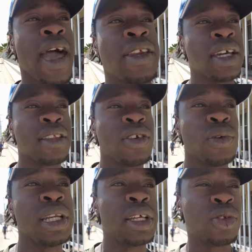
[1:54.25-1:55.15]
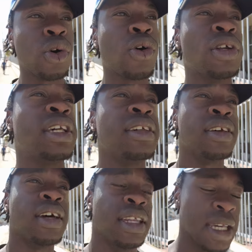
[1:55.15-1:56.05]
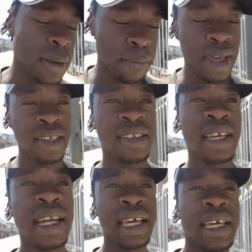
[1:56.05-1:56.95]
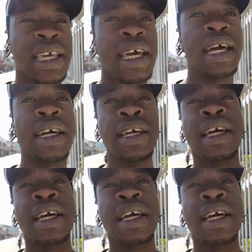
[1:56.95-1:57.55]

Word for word: and you get to really tour the, the amazing lake here.